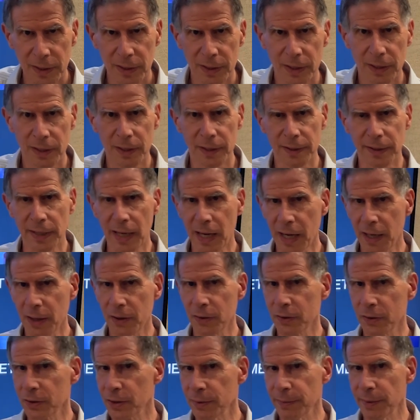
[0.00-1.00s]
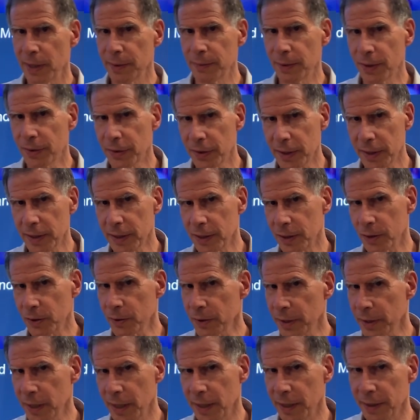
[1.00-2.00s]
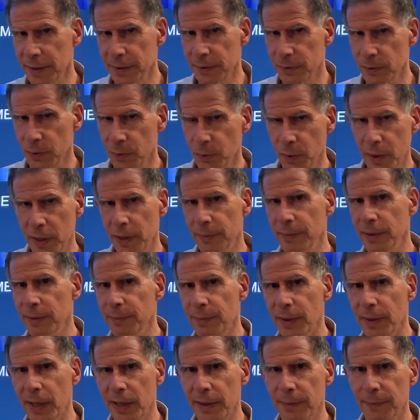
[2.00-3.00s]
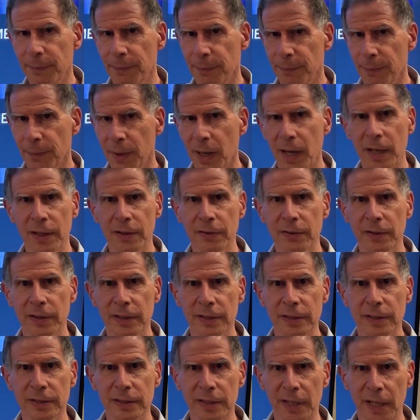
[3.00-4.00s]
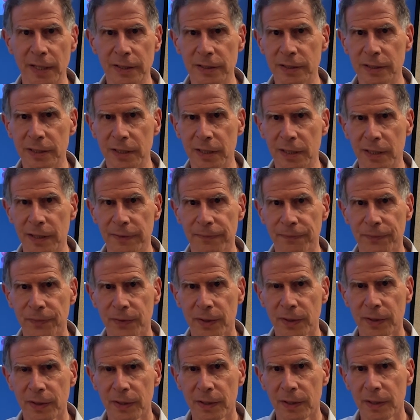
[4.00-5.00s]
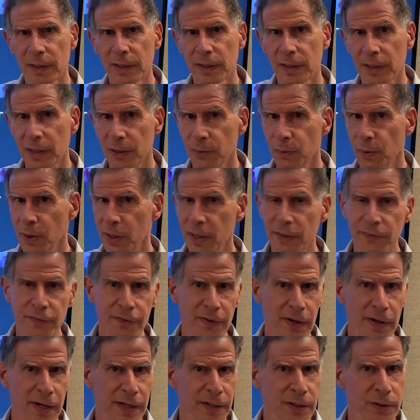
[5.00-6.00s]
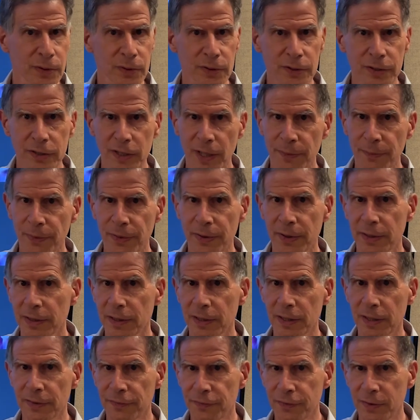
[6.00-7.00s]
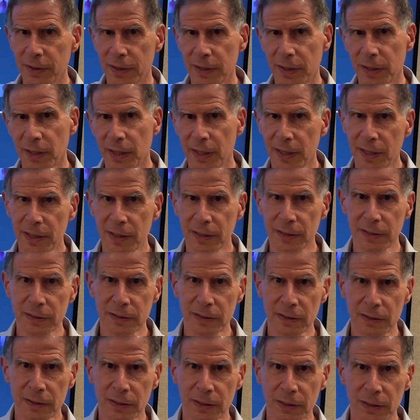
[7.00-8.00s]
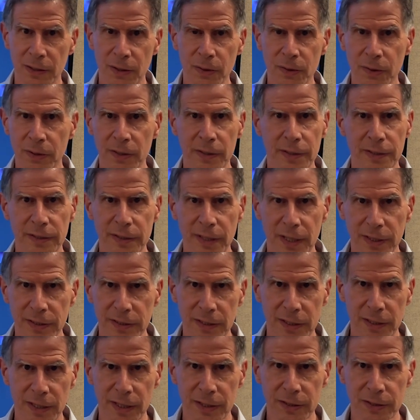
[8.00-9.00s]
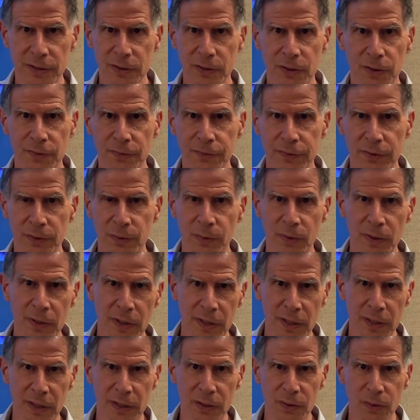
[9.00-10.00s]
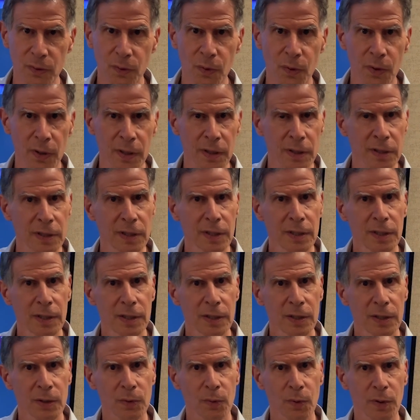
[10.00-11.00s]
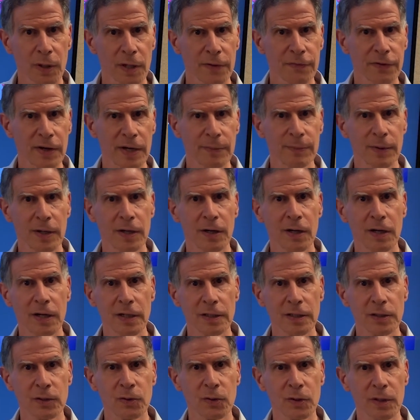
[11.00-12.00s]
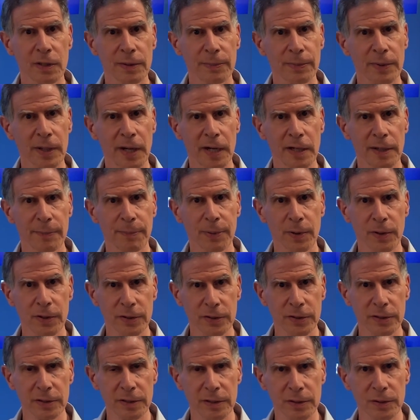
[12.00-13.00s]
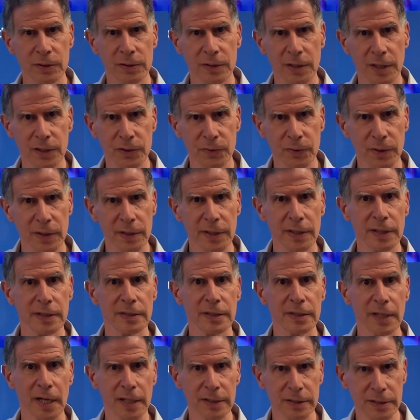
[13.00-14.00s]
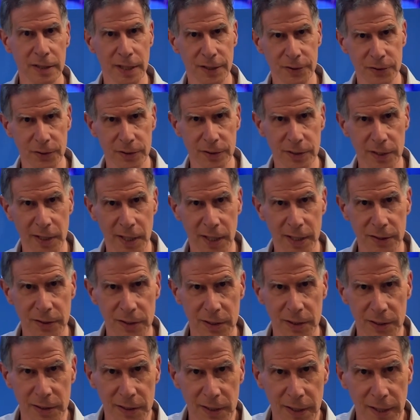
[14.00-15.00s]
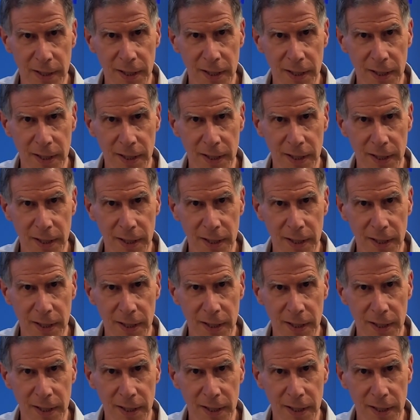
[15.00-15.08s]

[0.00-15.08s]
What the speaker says: And now you may be thinking, okay, well, what do you mean by moderate intensity? And what if I do something different, like lower intensity, I just go for a walk? Or what if I'm a hardcore kind of person who does really intense exercises?